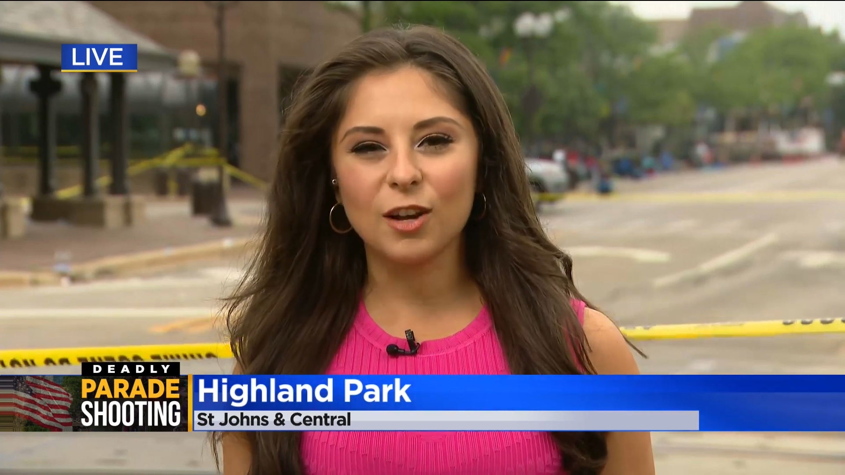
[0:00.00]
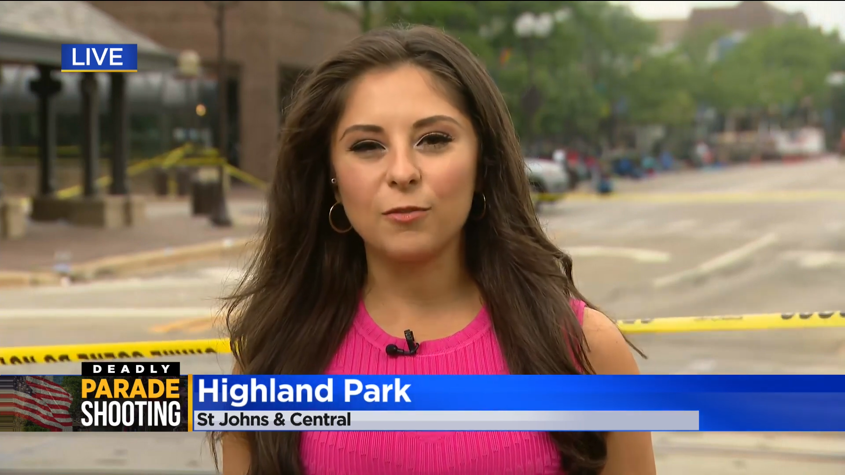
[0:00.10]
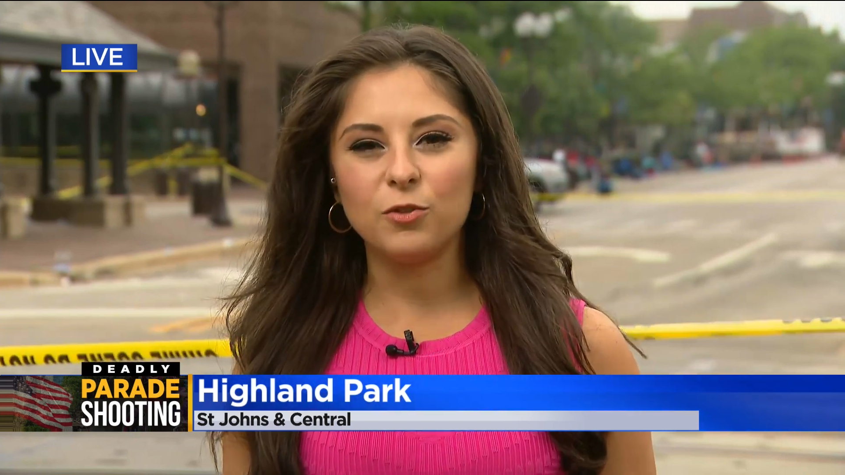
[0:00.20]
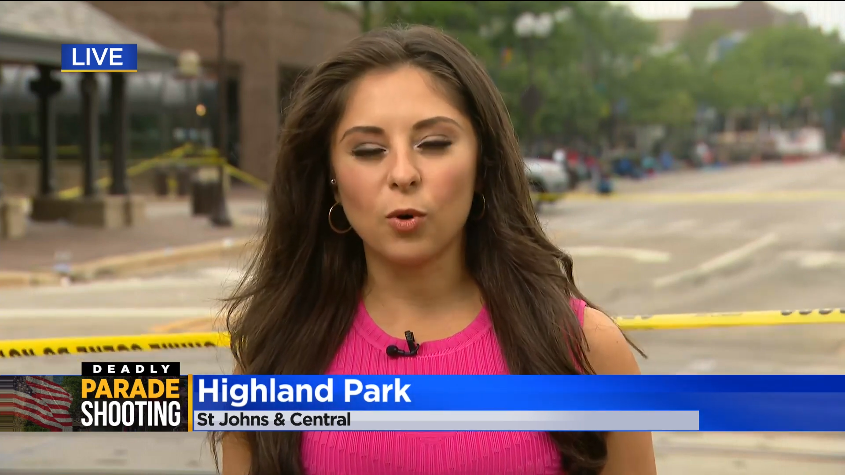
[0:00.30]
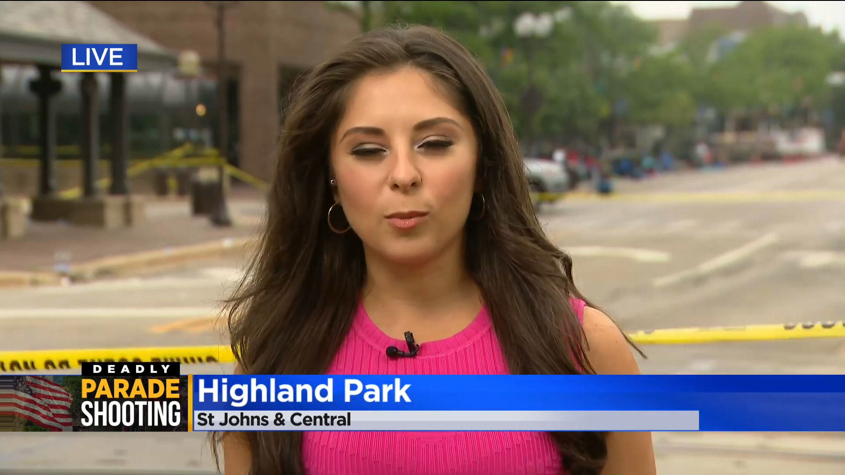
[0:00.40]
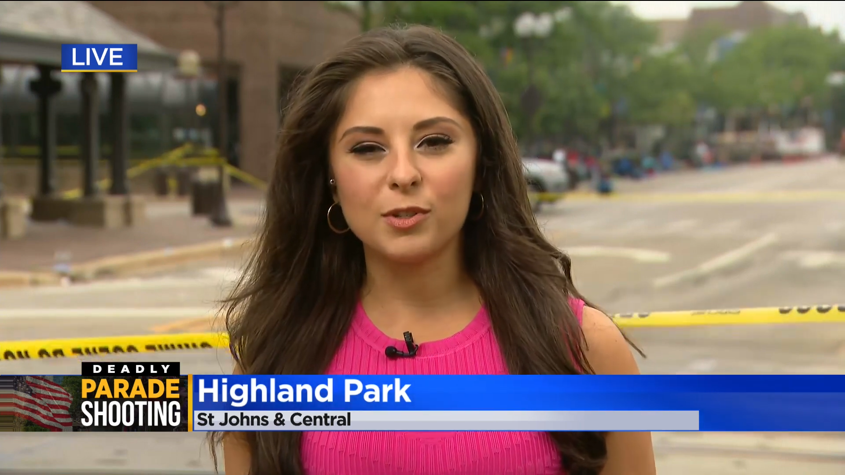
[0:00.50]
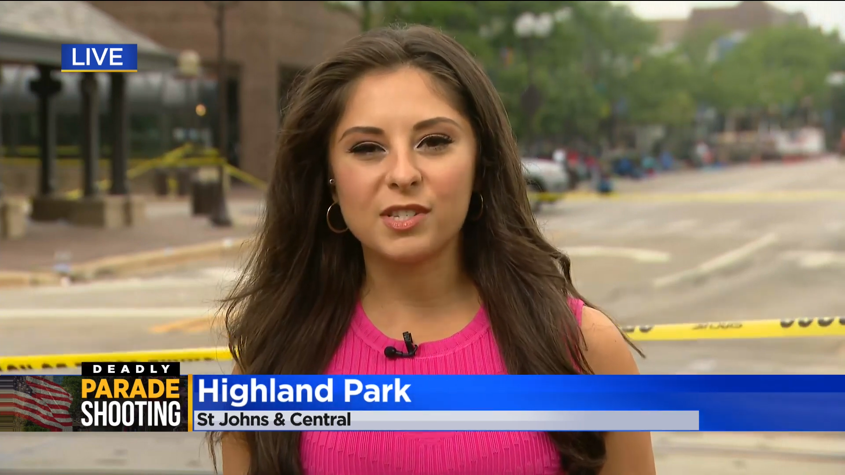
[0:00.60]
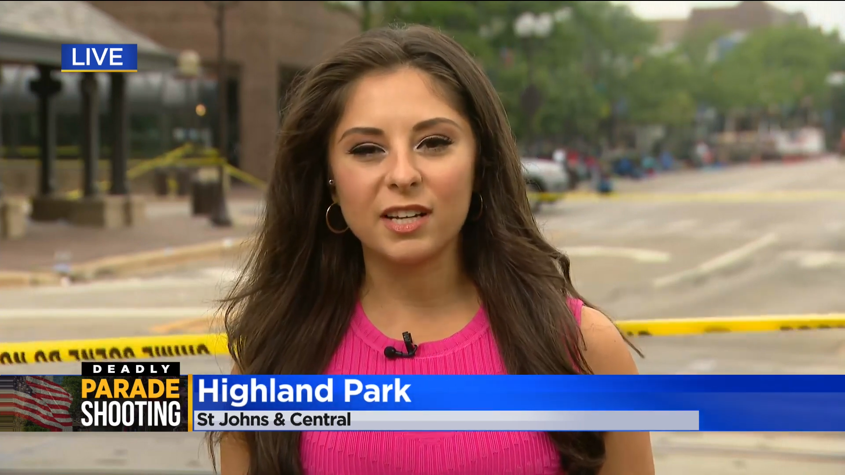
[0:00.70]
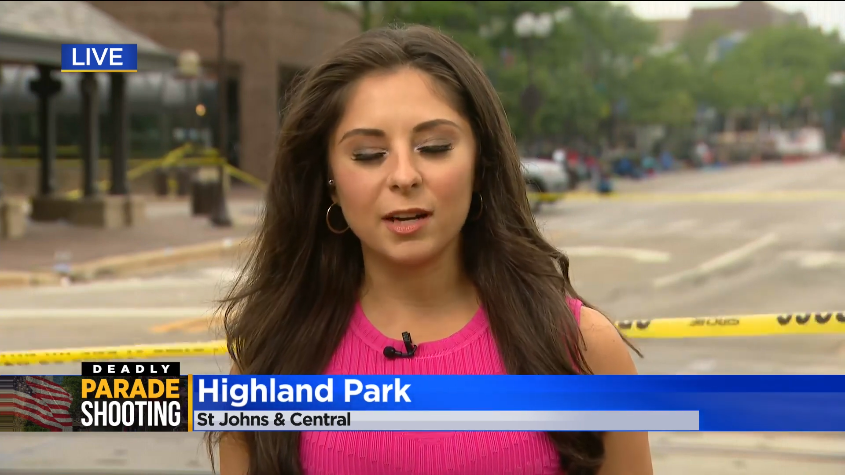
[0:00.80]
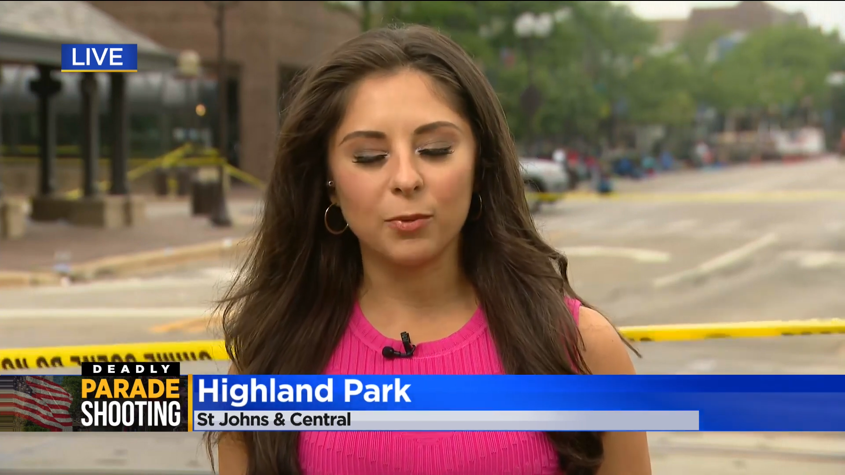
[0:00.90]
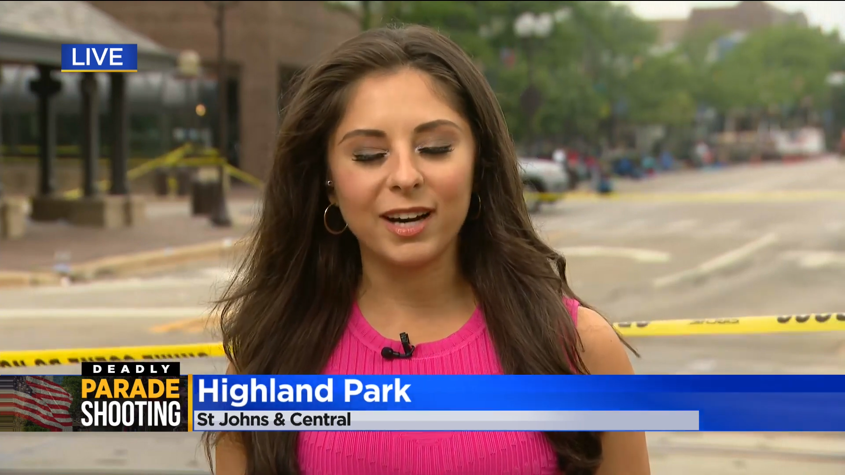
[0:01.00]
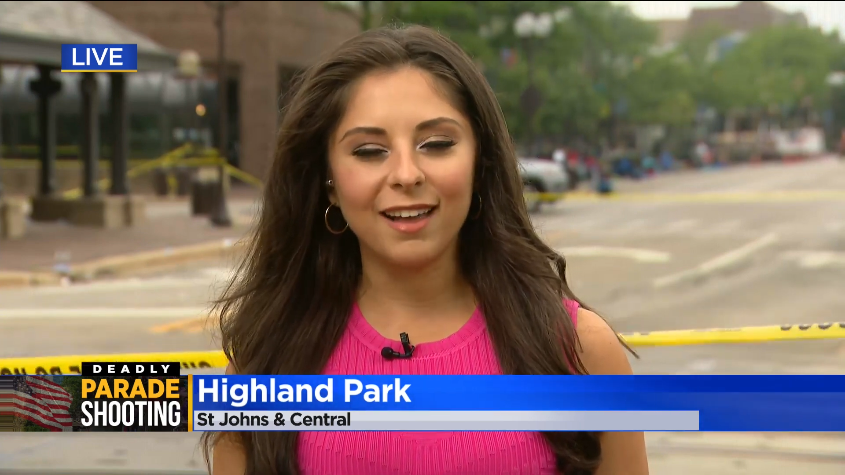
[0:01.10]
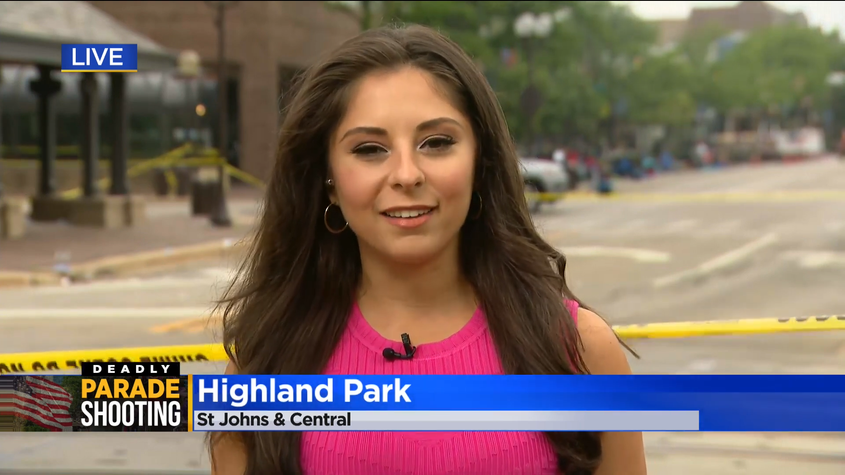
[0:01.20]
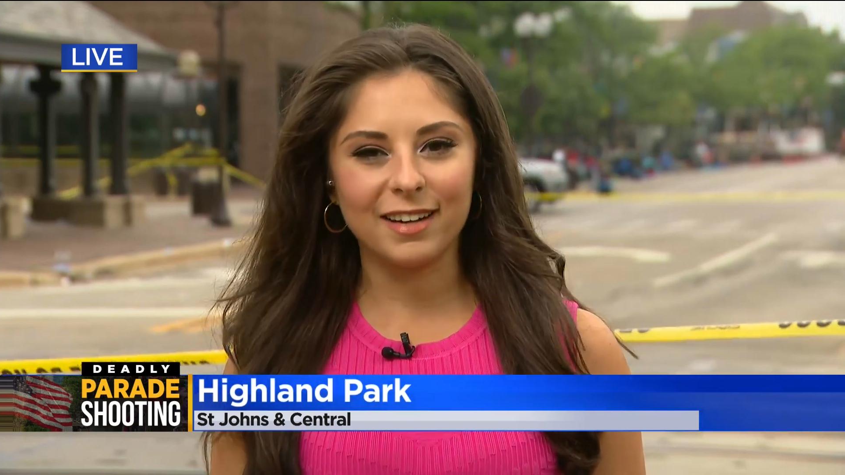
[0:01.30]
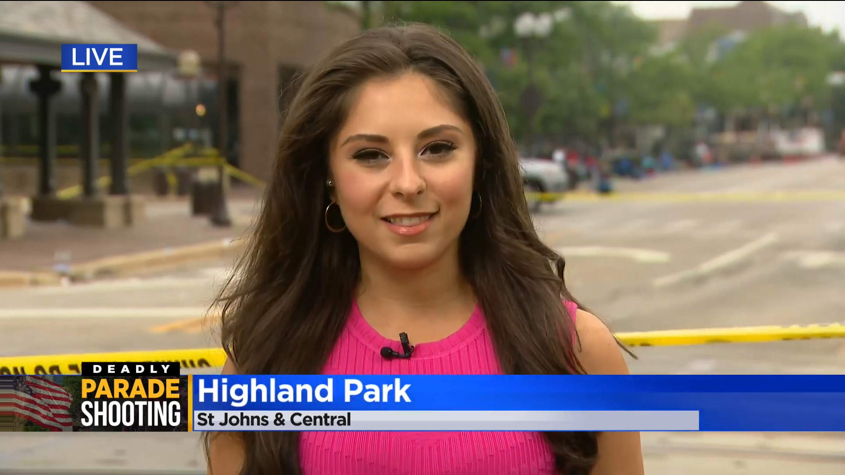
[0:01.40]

of normalcy, in reality,